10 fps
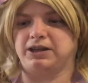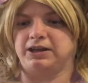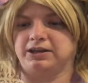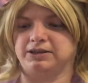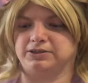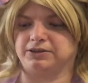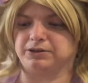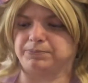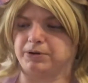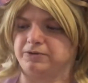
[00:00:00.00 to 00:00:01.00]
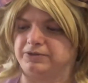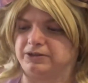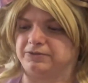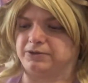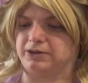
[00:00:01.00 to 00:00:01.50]
and they're perfect
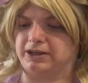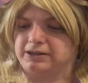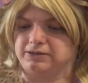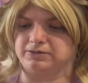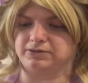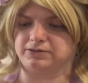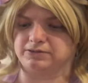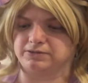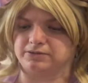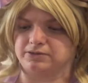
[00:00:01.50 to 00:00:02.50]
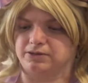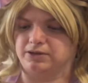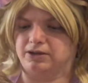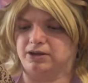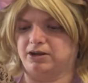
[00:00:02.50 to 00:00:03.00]
for like
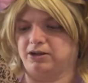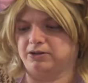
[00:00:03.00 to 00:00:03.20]
all